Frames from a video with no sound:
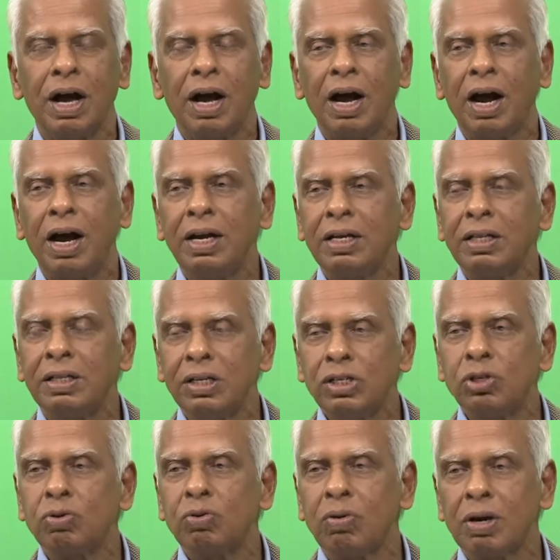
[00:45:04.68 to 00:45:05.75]
And in this
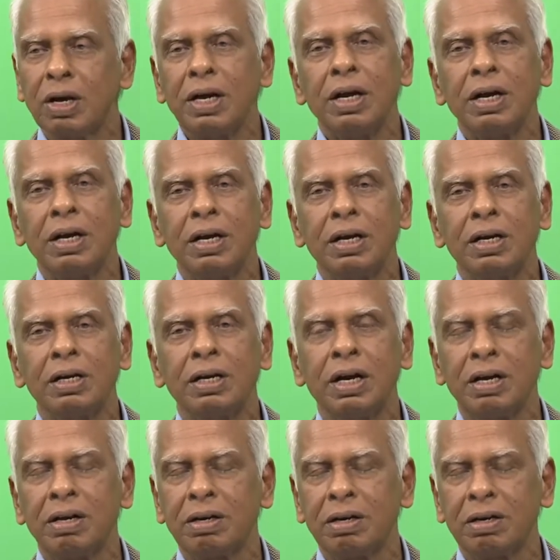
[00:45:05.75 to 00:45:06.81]
story,
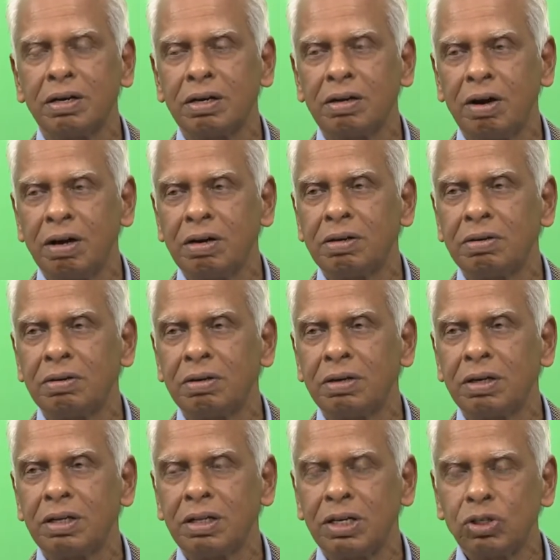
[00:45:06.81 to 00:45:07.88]

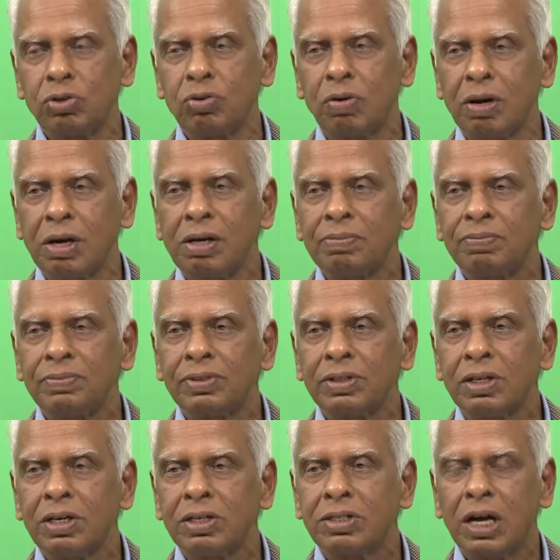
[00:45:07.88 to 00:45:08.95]
in this story,
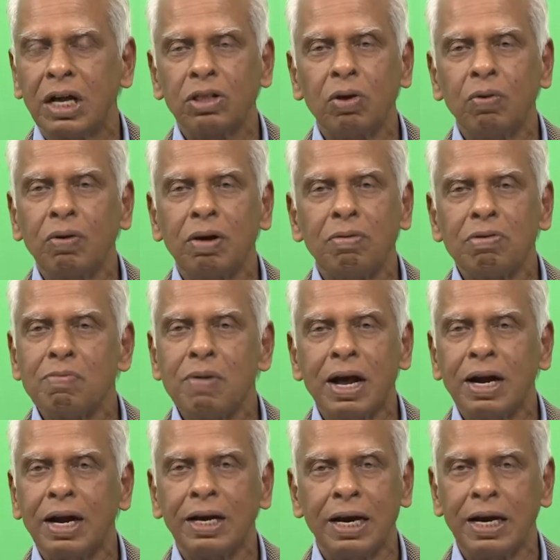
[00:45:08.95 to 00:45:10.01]
Shantanu never
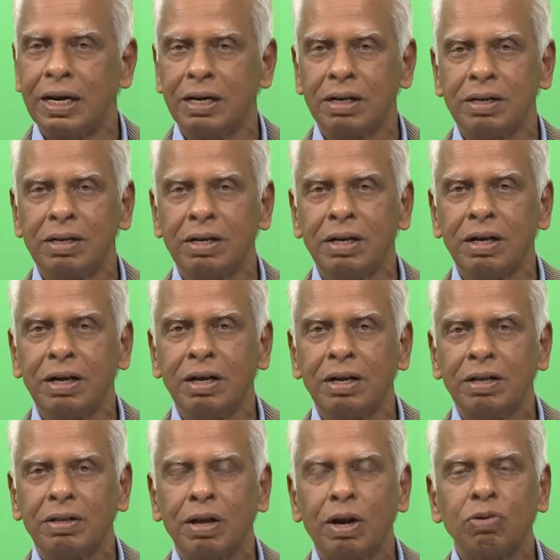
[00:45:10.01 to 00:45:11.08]
married again.
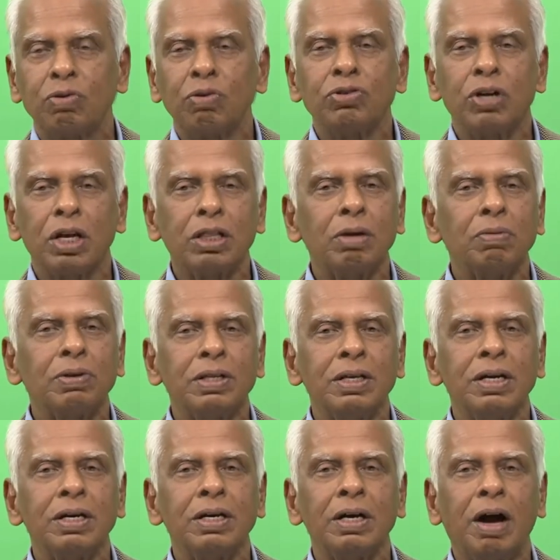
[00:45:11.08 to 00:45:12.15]
There was no
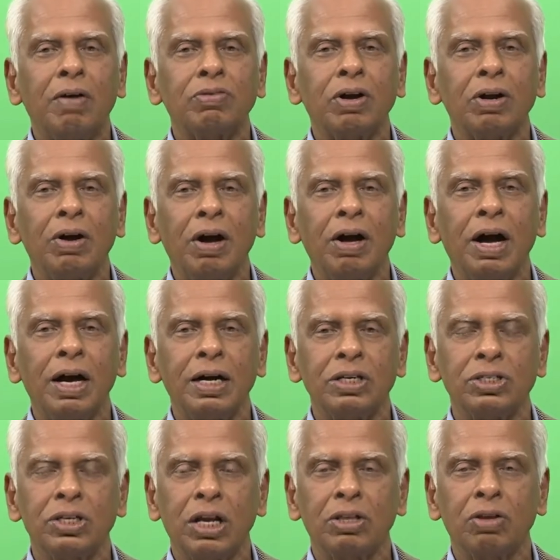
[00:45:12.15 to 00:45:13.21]
Satyavati after Ganga in
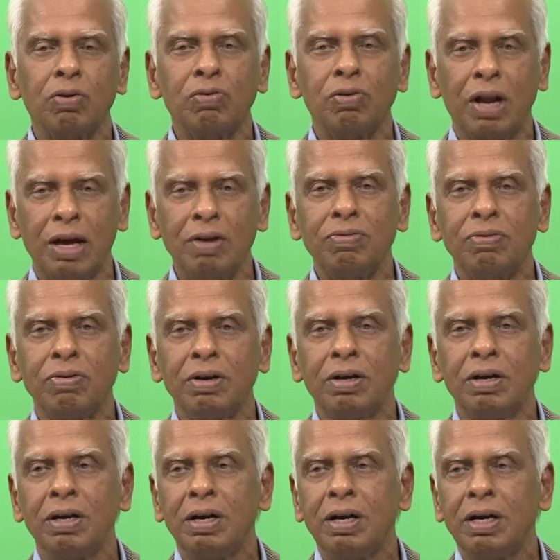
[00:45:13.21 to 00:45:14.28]
Shantanu's life
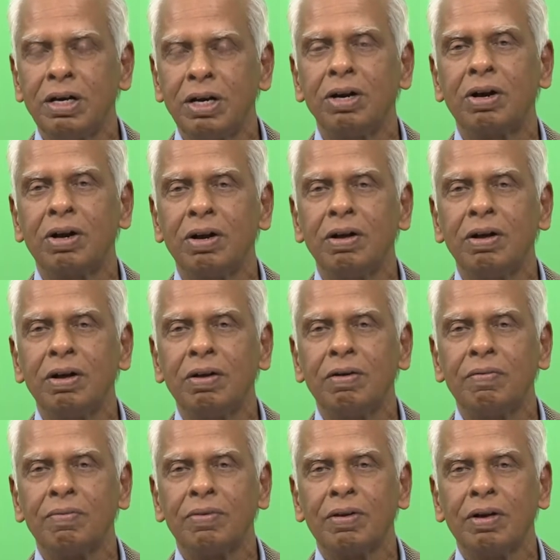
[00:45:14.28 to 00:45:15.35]
here.
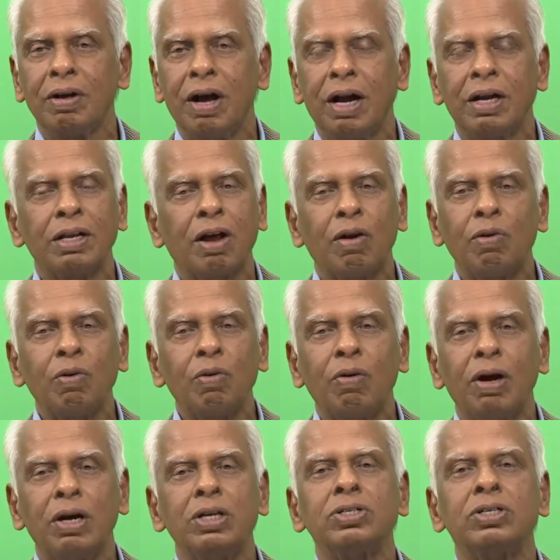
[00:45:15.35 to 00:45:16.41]
And there are no
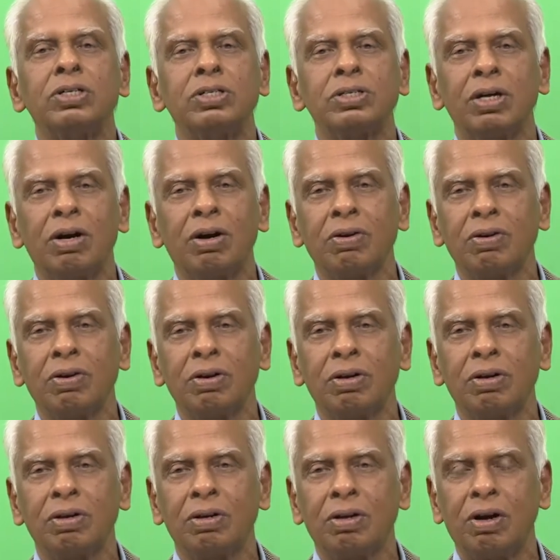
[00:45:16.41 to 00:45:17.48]
conditions
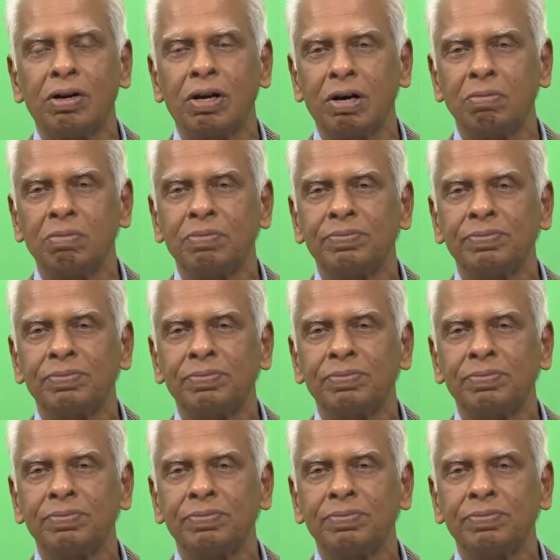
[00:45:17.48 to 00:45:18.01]
on him.